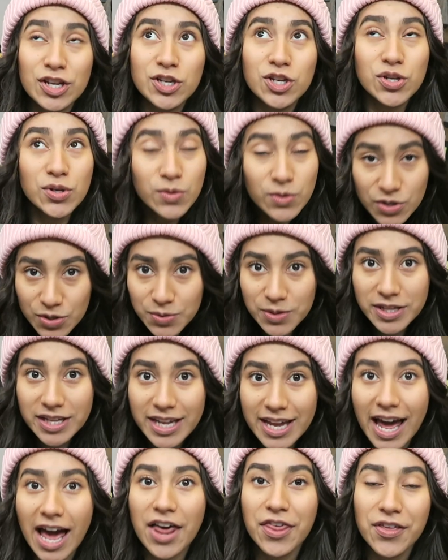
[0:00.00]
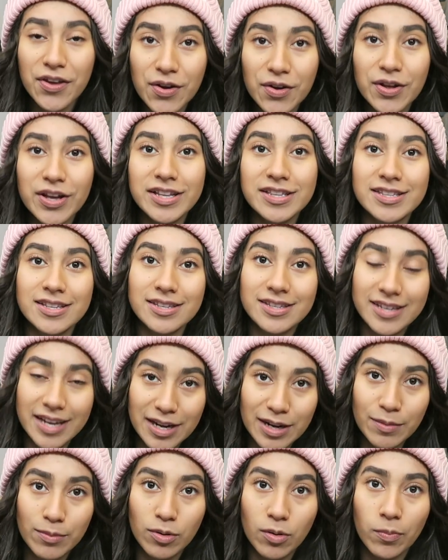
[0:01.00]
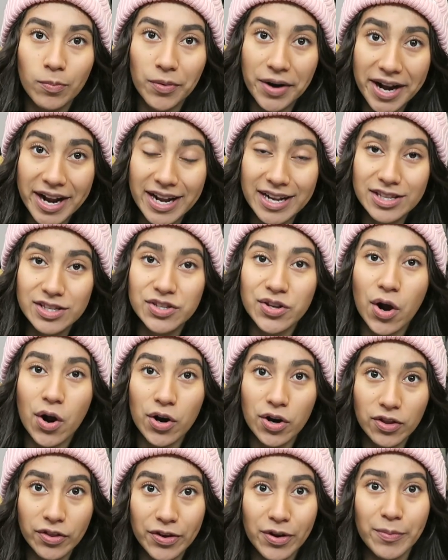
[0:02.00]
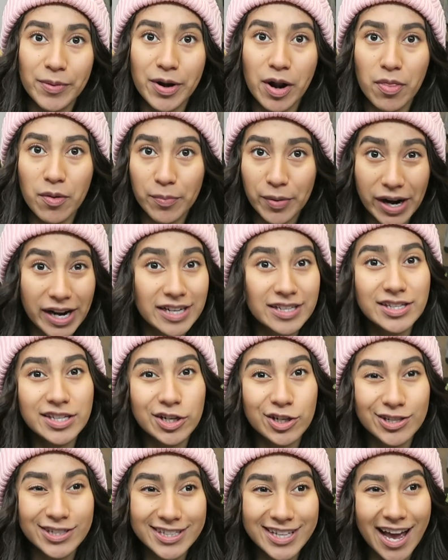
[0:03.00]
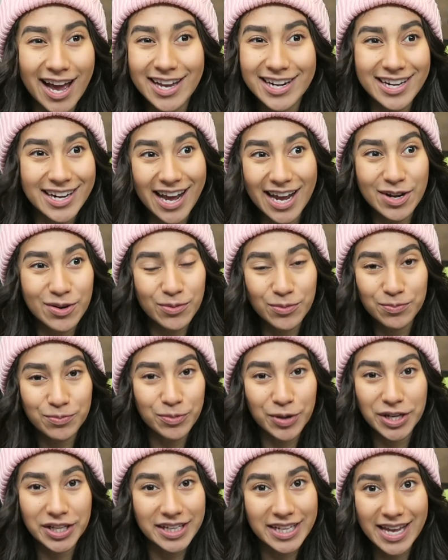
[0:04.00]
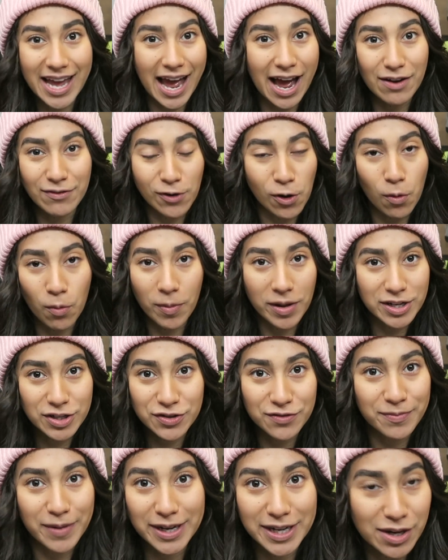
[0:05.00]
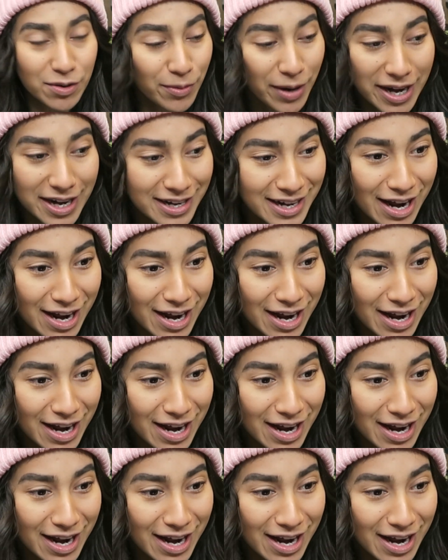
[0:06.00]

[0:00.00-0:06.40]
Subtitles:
usually ethical and sustainable brands are a little bit on the pricier side and I don't really have a whole bunch of money right